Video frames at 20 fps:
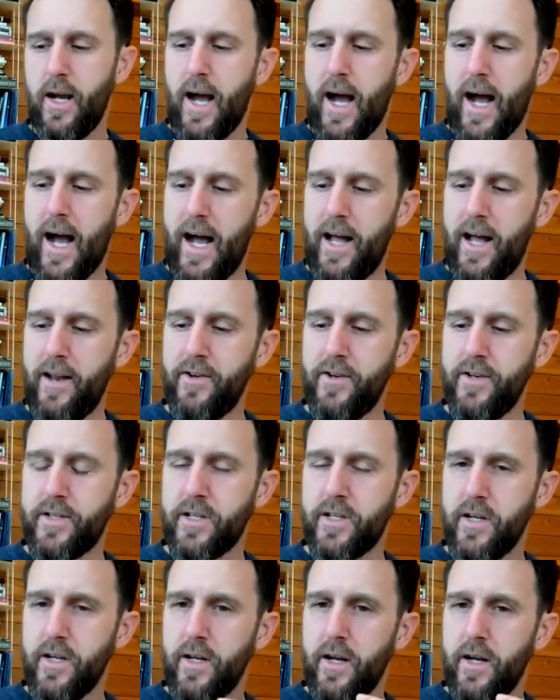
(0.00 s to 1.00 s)

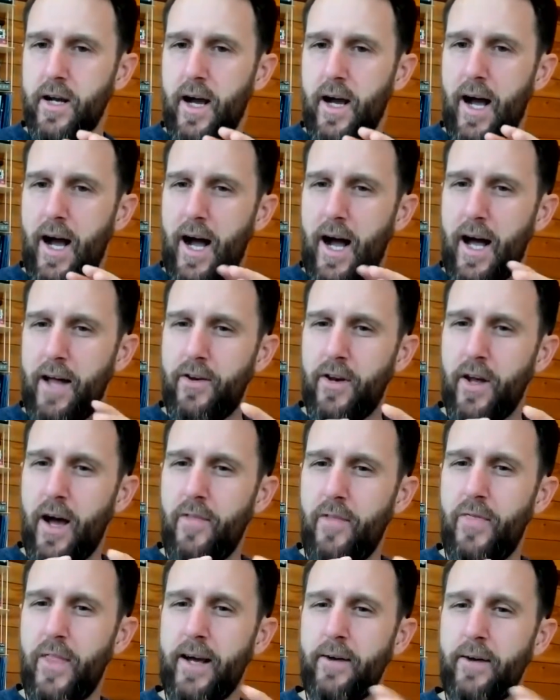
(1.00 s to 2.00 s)
And and
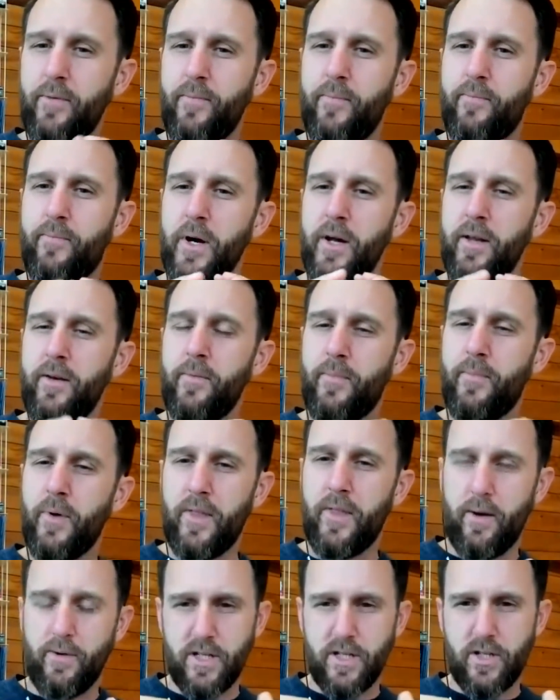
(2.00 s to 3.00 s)
and there, but
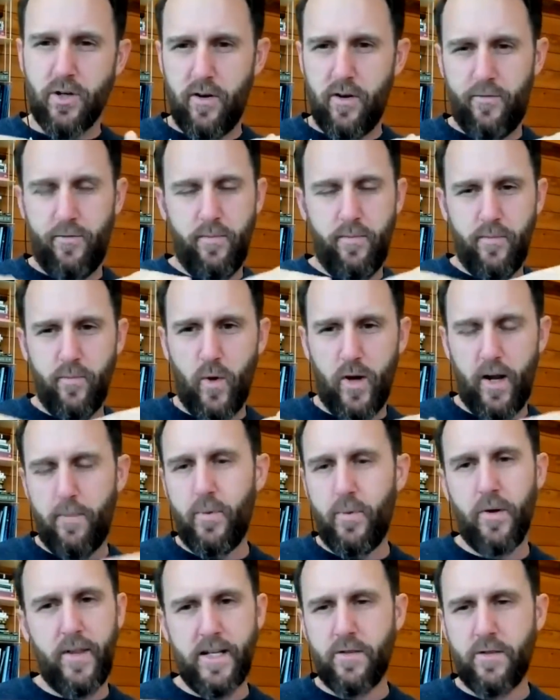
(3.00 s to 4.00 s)
but there was a sort of when I
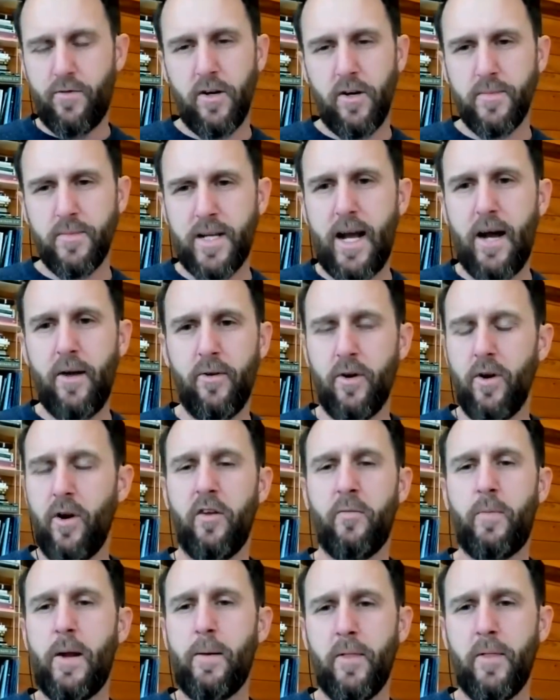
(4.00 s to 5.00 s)
put these films out, there were a
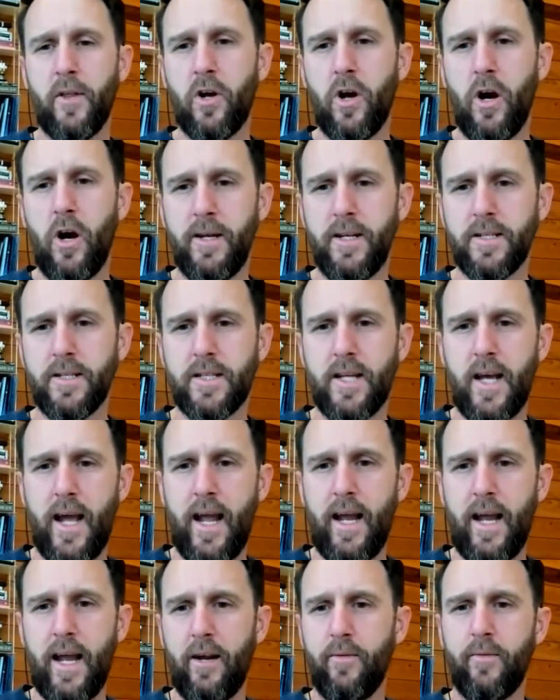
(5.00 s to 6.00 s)
lot of people in the comments
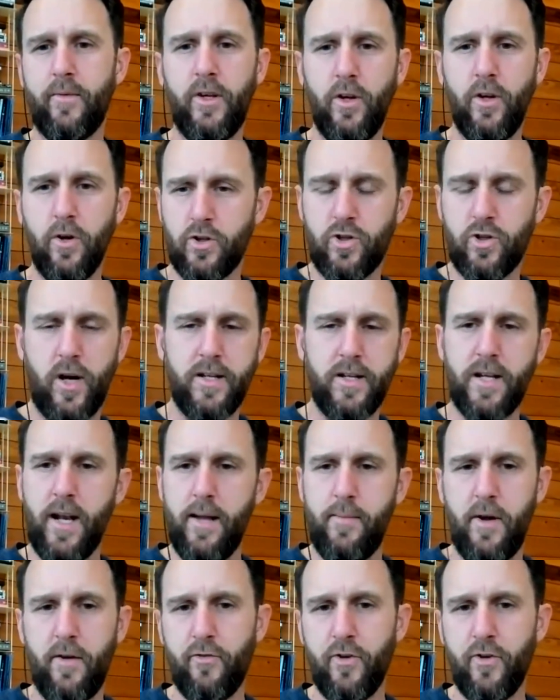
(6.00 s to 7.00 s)
saying you're trying to
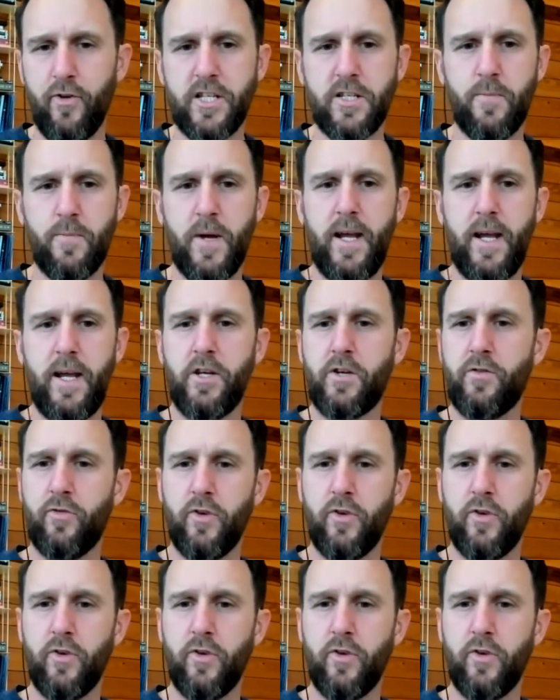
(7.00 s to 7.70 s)
limit free speech.